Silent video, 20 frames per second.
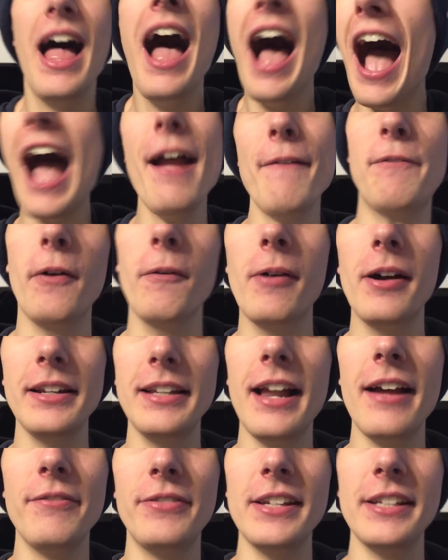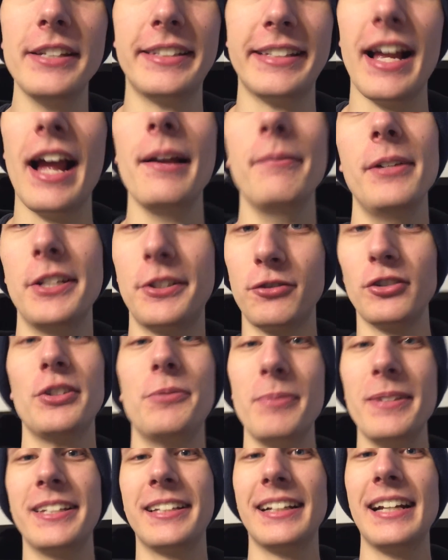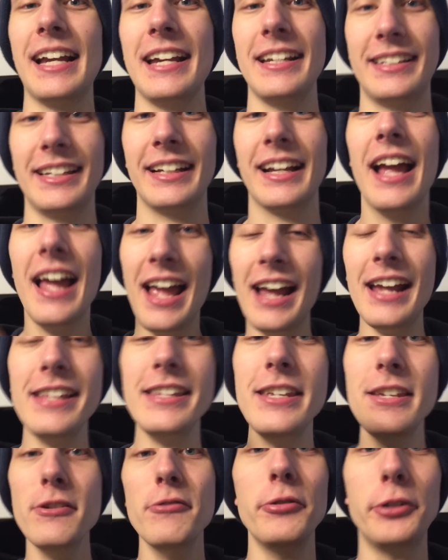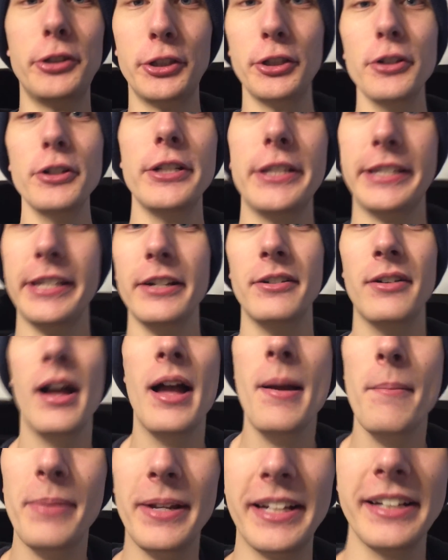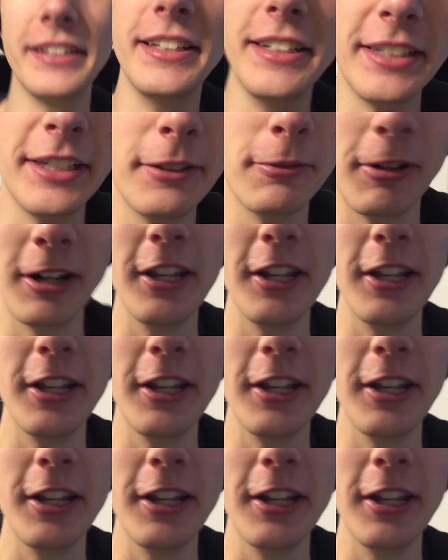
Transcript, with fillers: I, for one, love this timeless Christmas classic, and you should too, because this is